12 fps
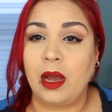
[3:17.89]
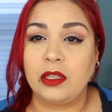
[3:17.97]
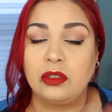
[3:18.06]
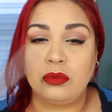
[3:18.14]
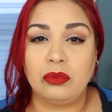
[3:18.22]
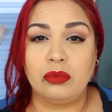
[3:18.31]
I
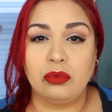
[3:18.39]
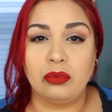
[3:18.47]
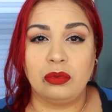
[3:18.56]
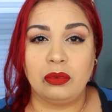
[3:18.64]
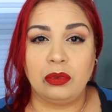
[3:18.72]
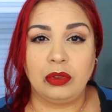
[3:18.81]
do,
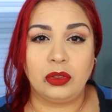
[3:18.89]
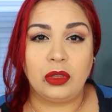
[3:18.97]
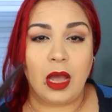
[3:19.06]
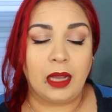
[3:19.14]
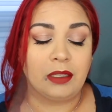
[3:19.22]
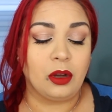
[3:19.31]

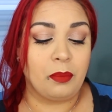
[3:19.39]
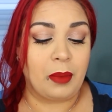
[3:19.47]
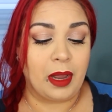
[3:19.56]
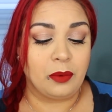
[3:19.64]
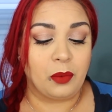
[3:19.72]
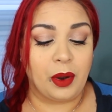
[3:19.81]
I don't
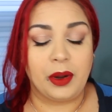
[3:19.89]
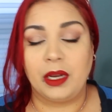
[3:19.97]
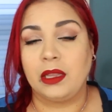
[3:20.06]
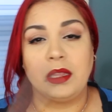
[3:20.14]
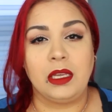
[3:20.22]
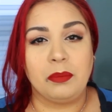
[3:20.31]
mind
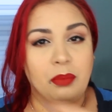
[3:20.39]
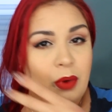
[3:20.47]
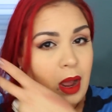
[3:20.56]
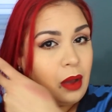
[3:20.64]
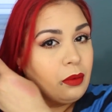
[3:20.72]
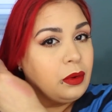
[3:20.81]
wearing the
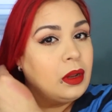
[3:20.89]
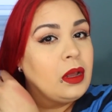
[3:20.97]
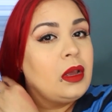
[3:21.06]
brown